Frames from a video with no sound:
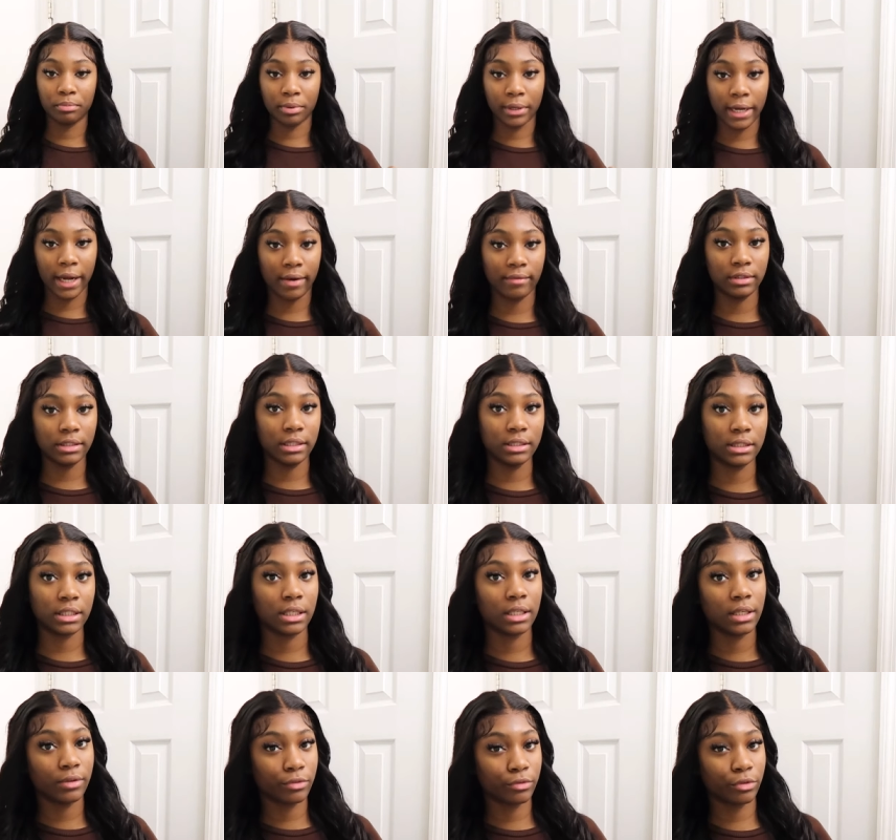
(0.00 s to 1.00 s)
bring everything to
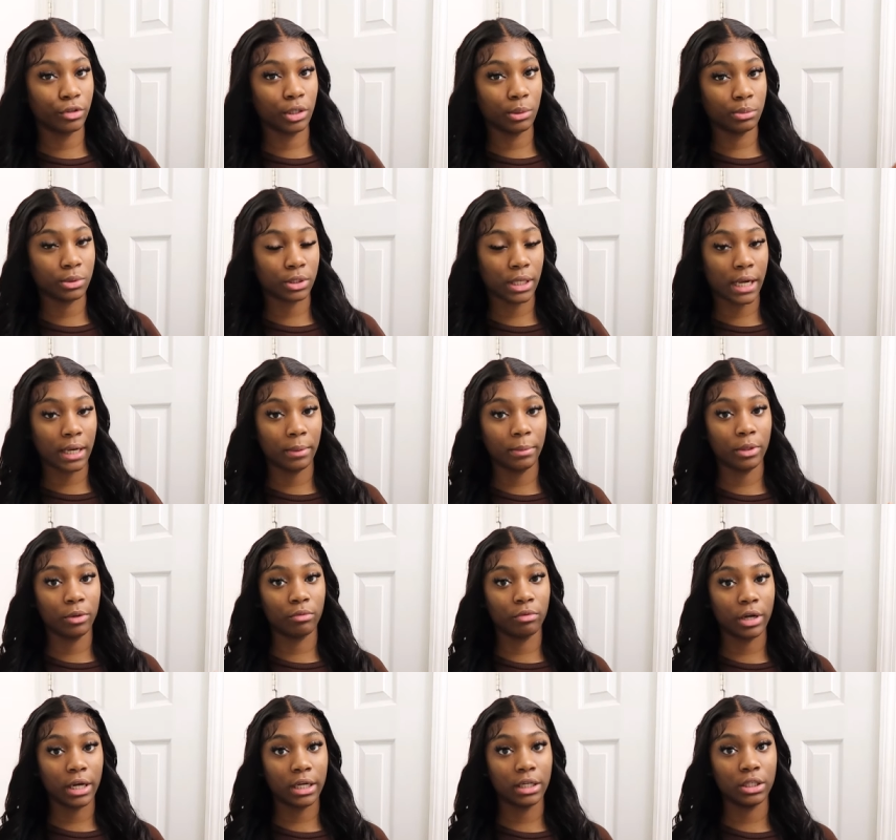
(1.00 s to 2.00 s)
the living room so I could be
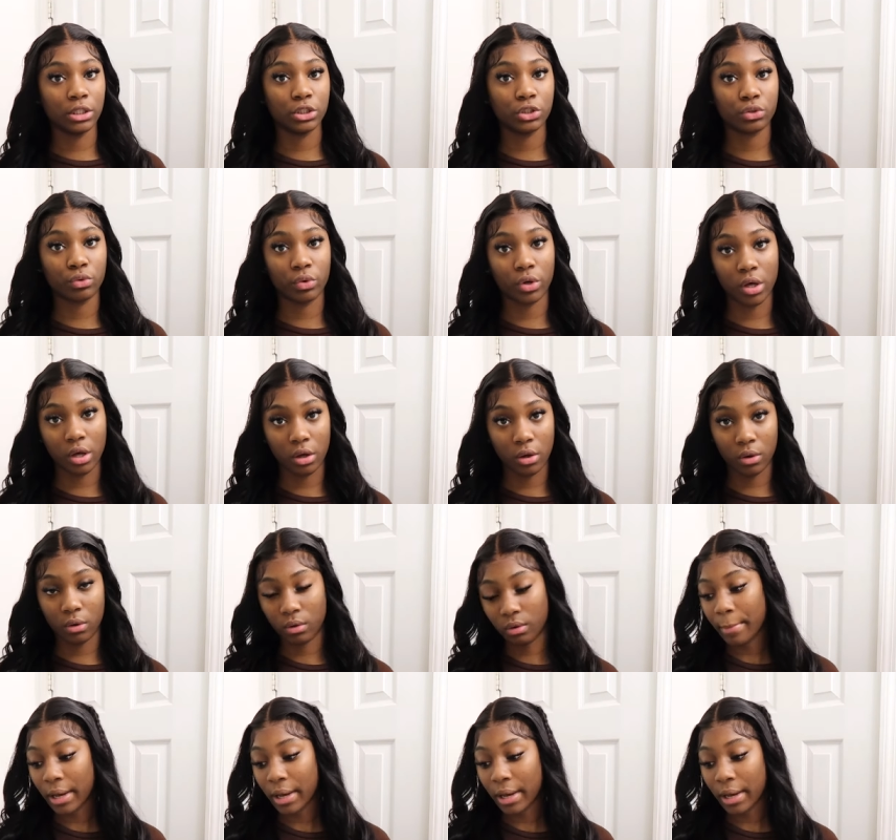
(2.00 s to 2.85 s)
ready to go.